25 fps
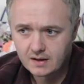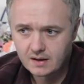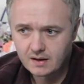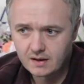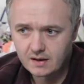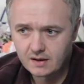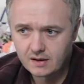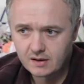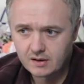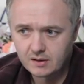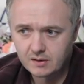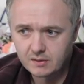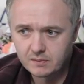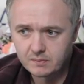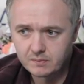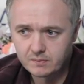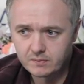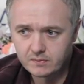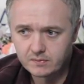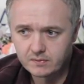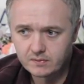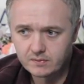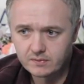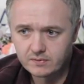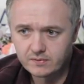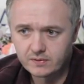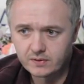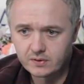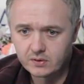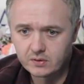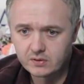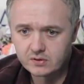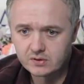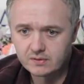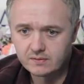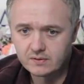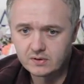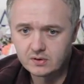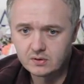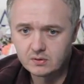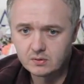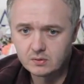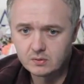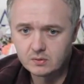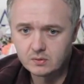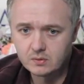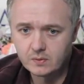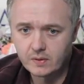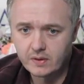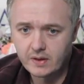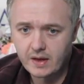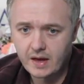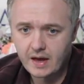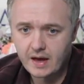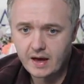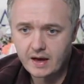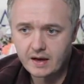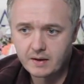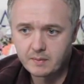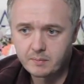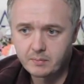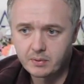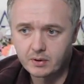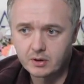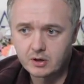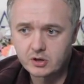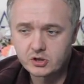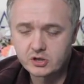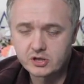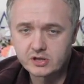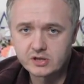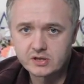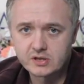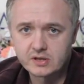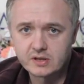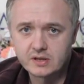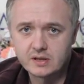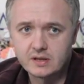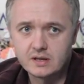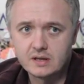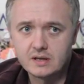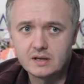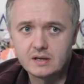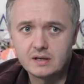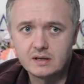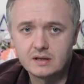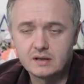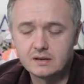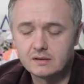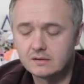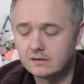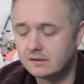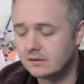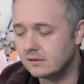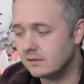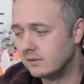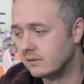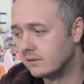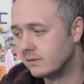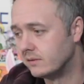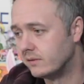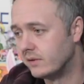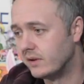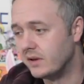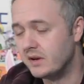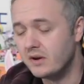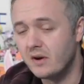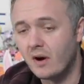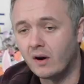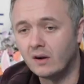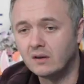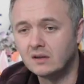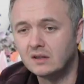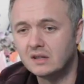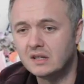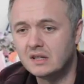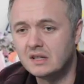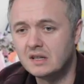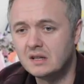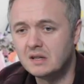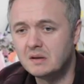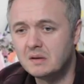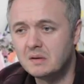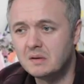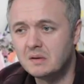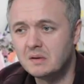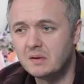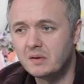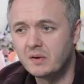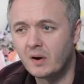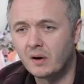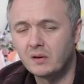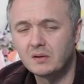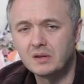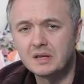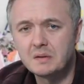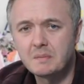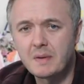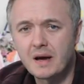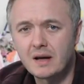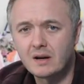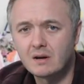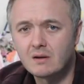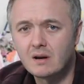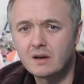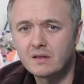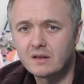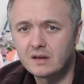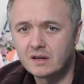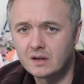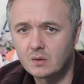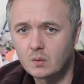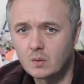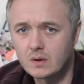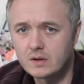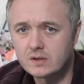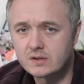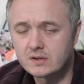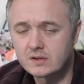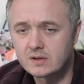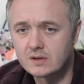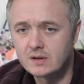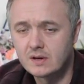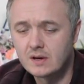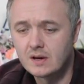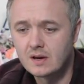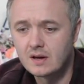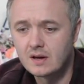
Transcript: Um, for those of you that purchased the, oh, the gnarly, gnarly Manor, I think it was,